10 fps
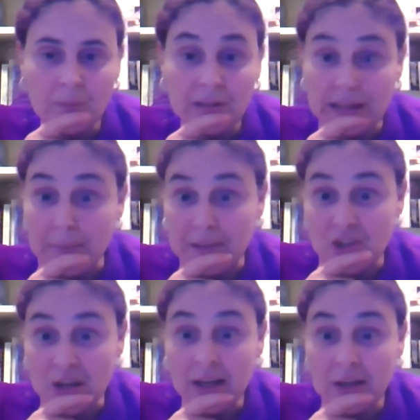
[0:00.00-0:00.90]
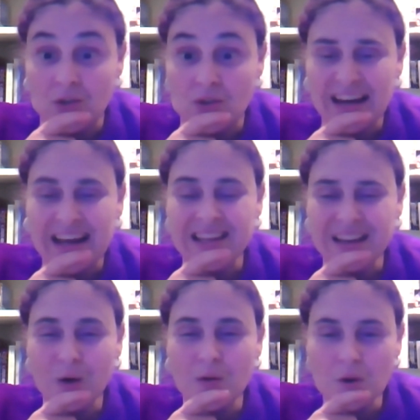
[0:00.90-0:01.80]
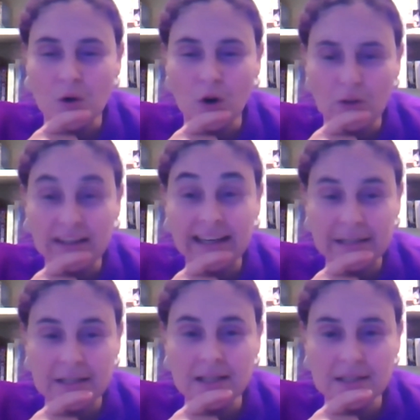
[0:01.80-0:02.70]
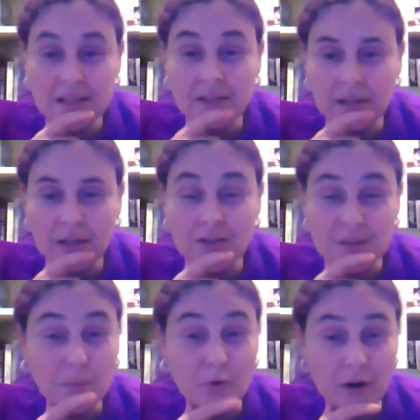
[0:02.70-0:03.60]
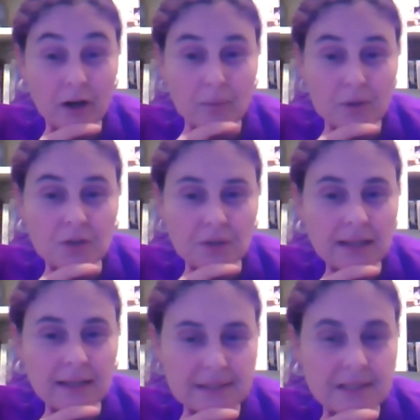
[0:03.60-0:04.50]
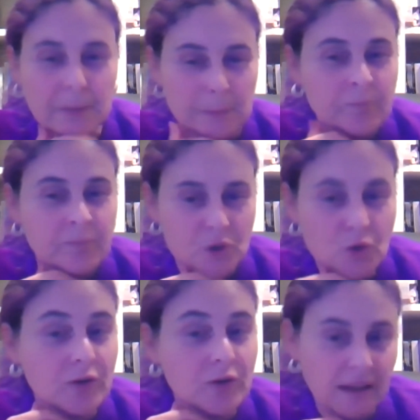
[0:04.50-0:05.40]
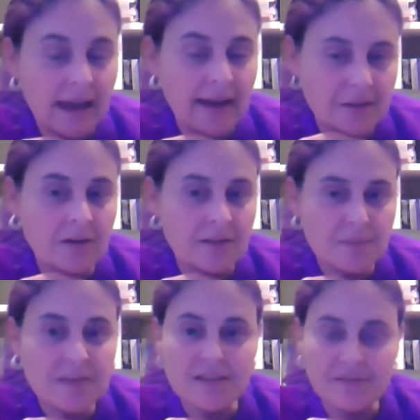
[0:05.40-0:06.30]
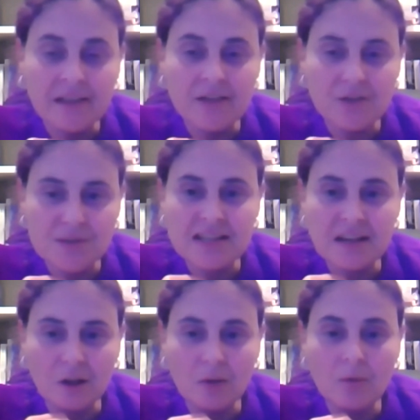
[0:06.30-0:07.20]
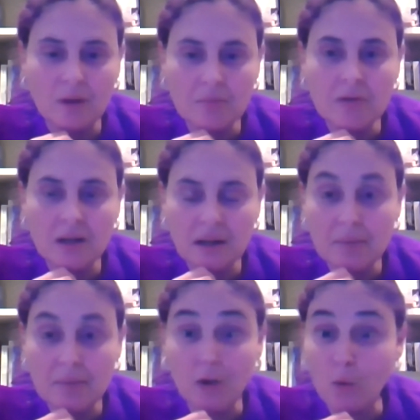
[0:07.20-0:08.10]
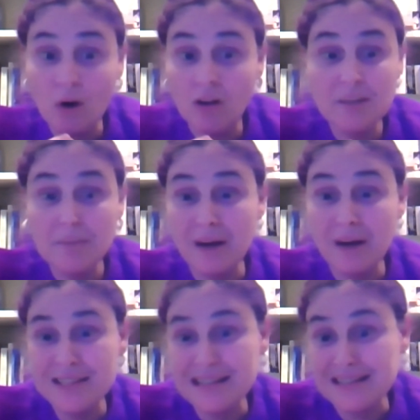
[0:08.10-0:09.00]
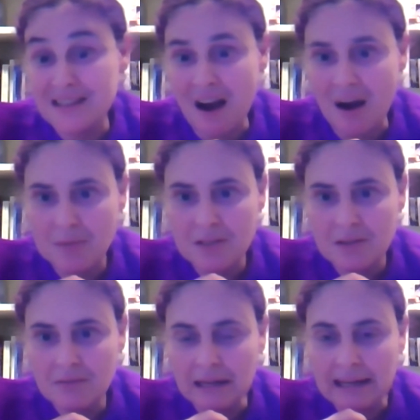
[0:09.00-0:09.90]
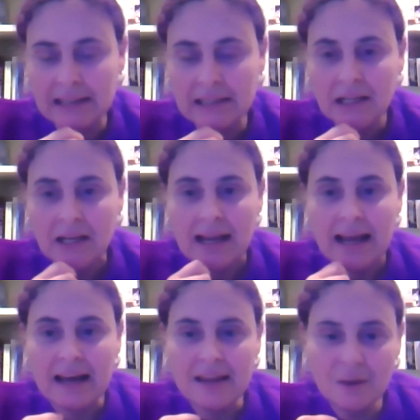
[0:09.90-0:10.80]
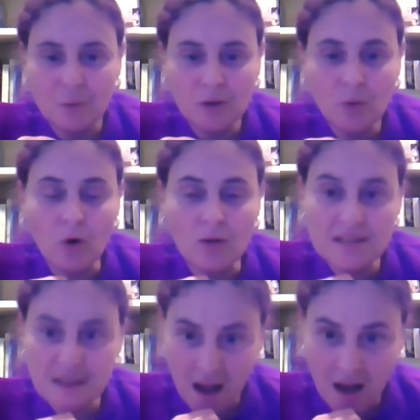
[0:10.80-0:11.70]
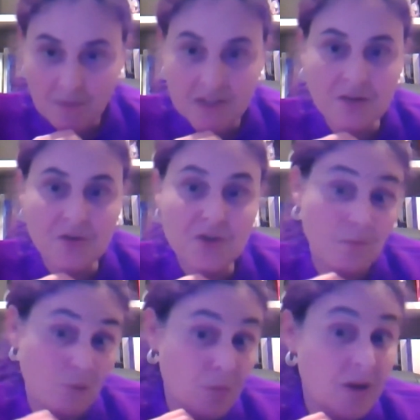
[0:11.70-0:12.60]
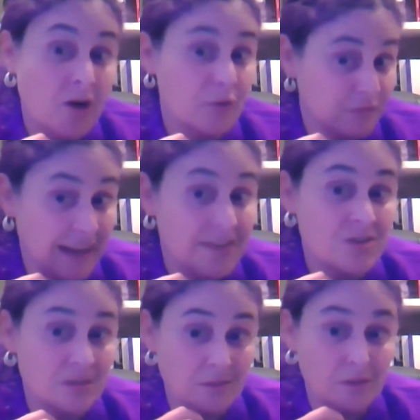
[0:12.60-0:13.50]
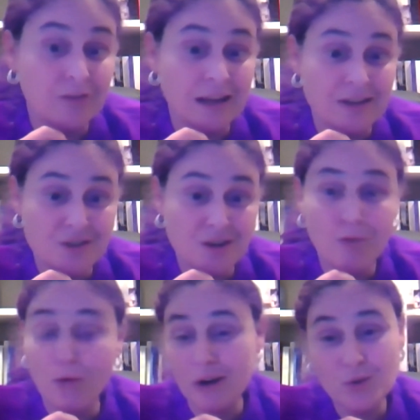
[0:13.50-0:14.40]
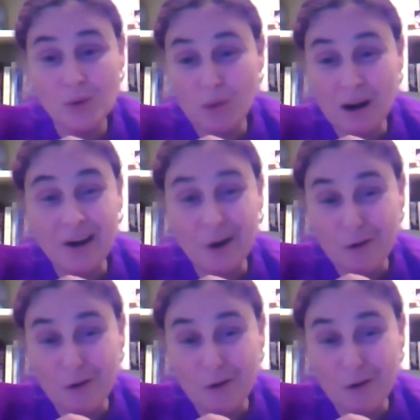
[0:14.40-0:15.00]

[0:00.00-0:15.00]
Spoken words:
climate change. And I think also COVID-19 is giving us important opportunities to reflect on specific issues as a global community. I mean, the world in many ways has stopped, right? And I think when the world stops, it's also a moment of reflection of where do we want to go